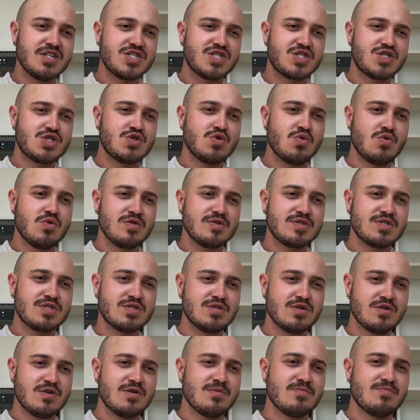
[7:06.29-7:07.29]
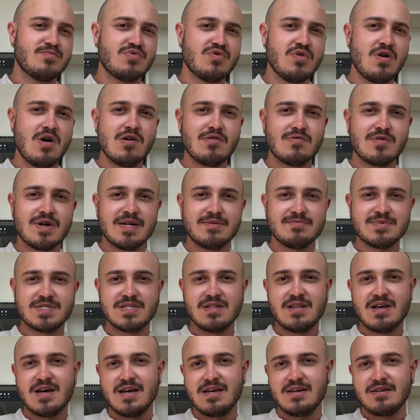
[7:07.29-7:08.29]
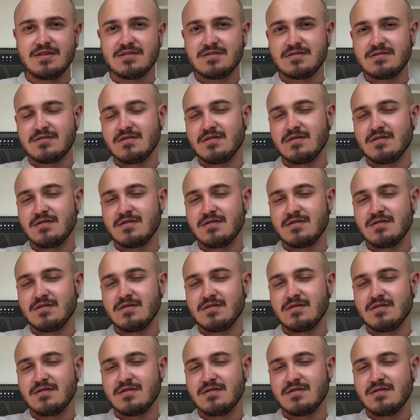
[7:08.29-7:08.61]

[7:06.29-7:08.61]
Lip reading: short-term programs like